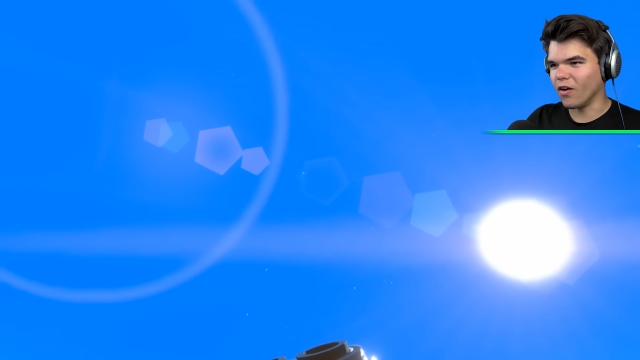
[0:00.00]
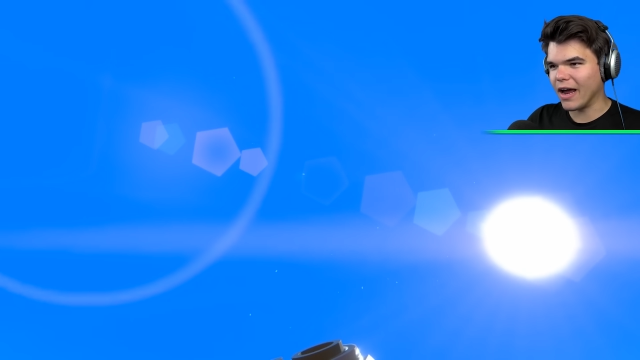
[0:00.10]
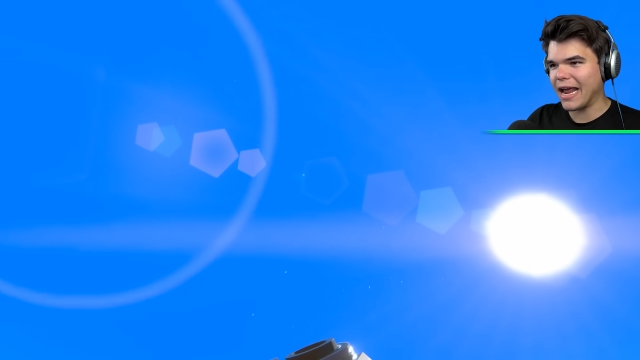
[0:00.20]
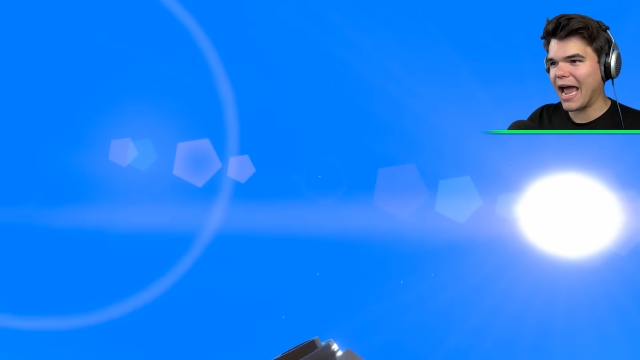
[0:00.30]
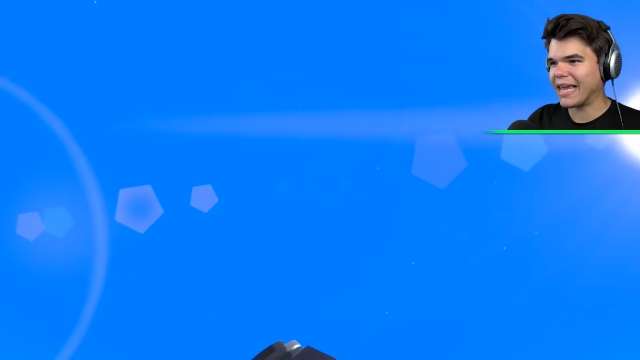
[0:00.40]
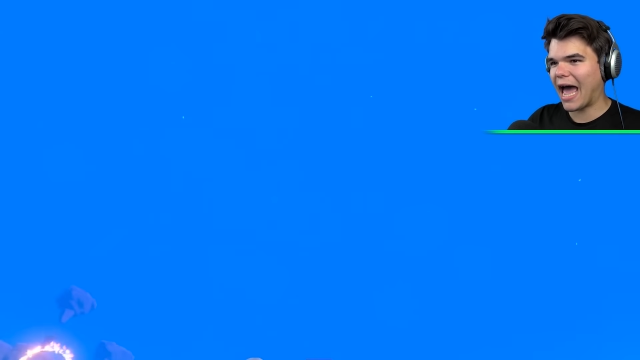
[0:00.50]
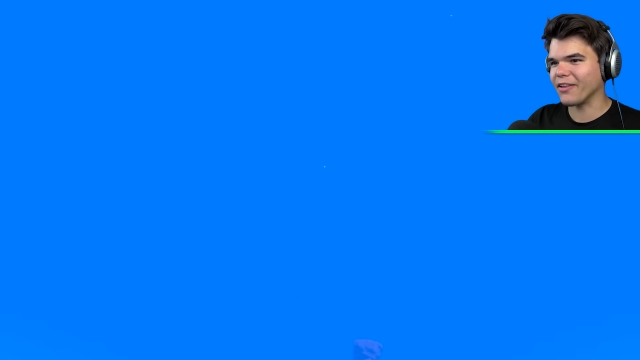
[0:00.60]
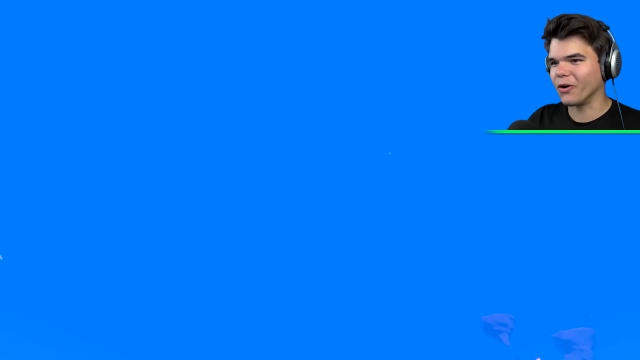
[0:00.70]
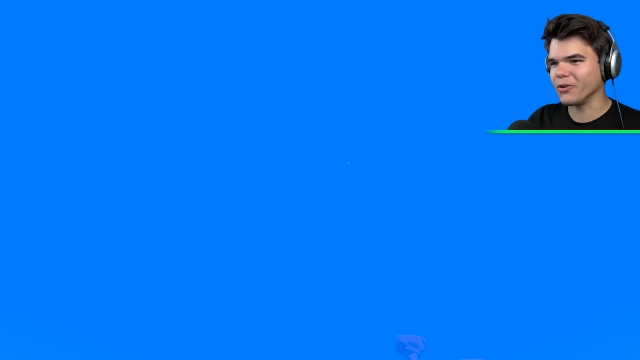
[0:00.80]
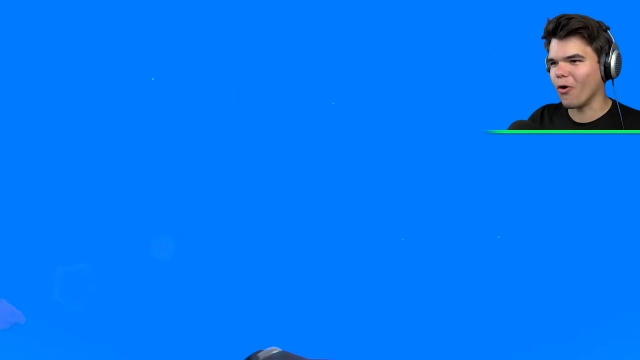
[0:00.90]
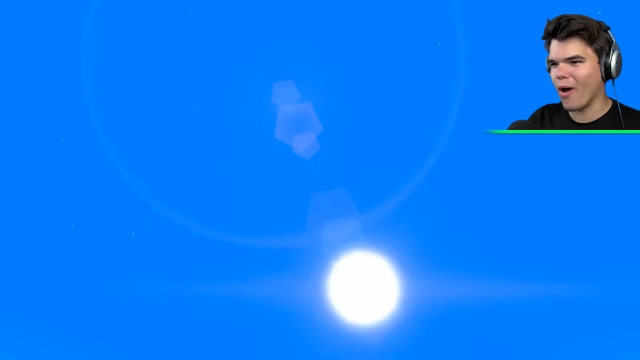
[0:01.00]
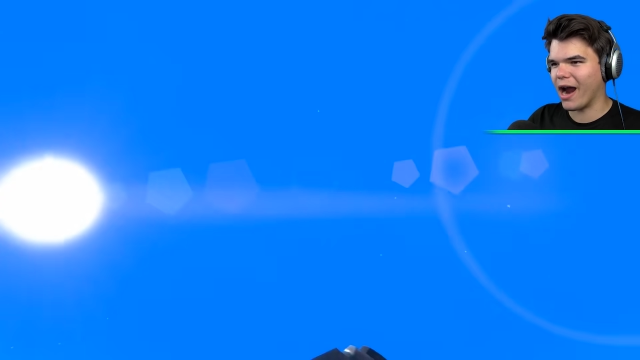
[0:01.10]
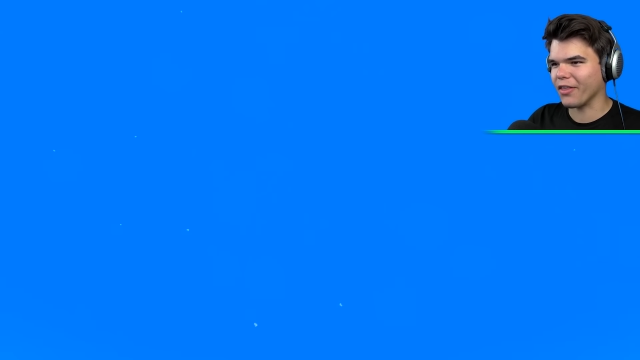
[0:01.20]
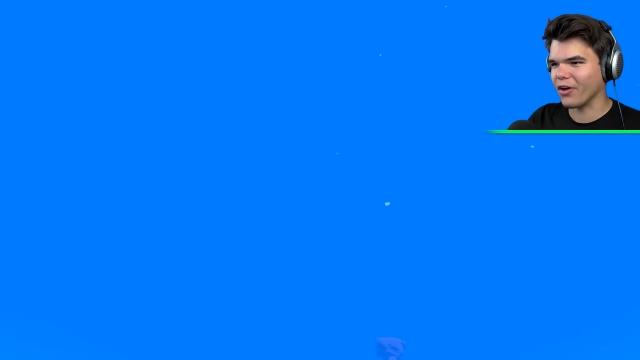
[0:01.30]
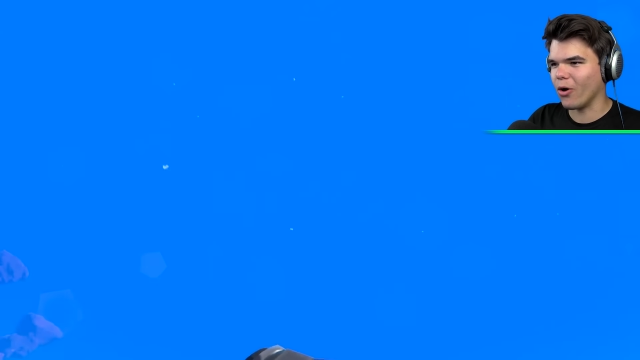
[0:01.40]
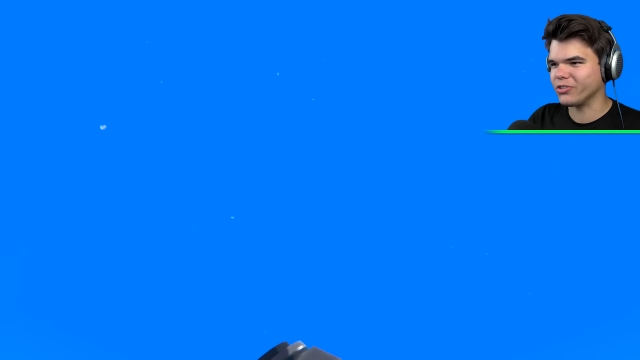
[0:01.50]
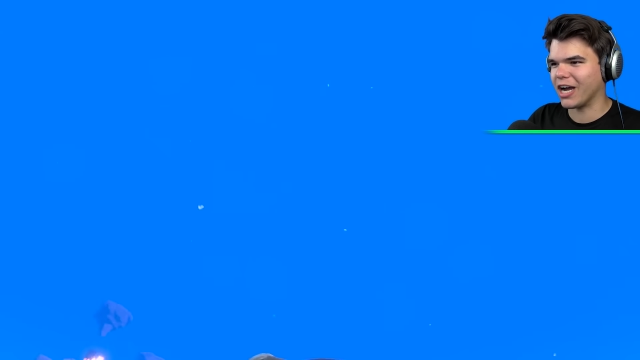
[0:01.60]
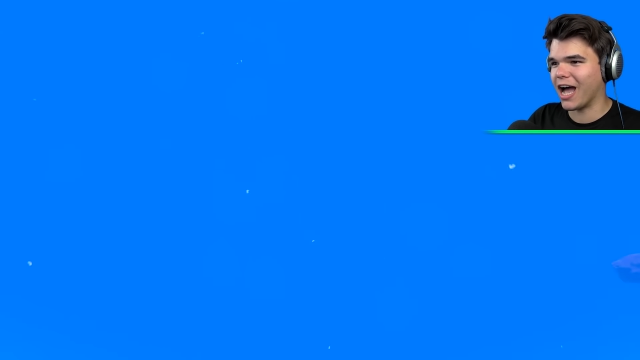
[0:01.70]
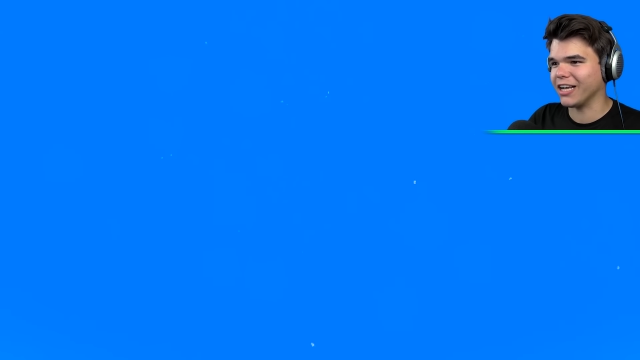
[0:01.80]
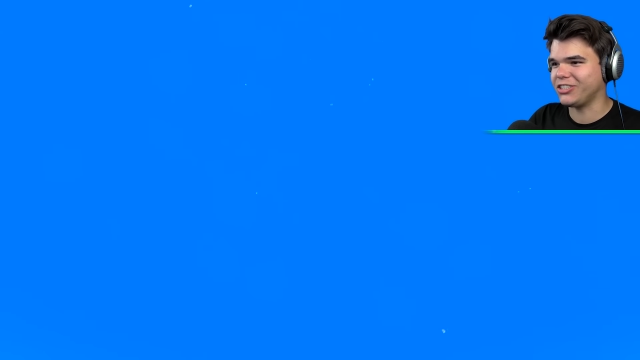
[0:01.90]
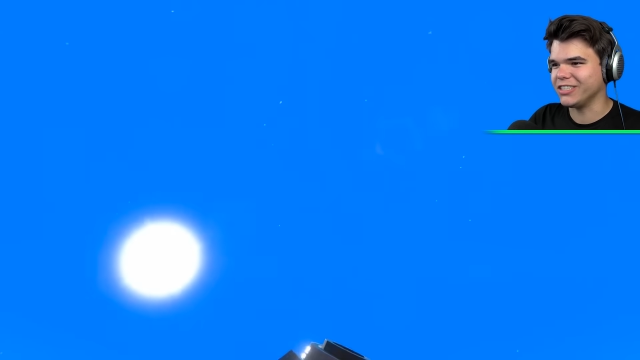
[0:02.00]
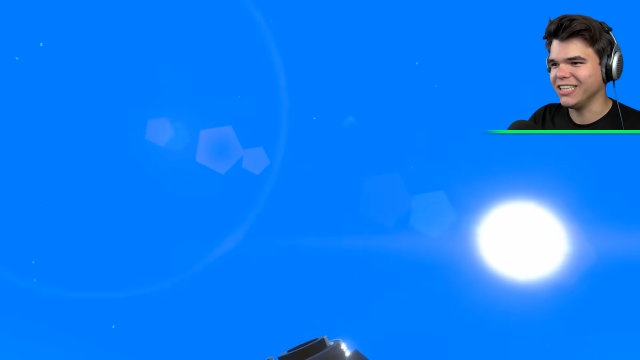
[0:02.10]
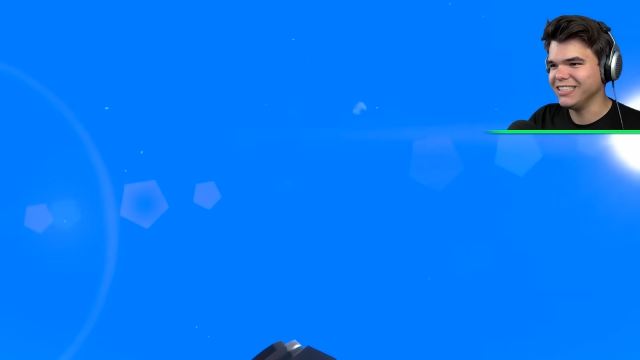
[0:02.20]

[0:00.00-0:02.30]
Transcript: All right, I don't know where though, Josh.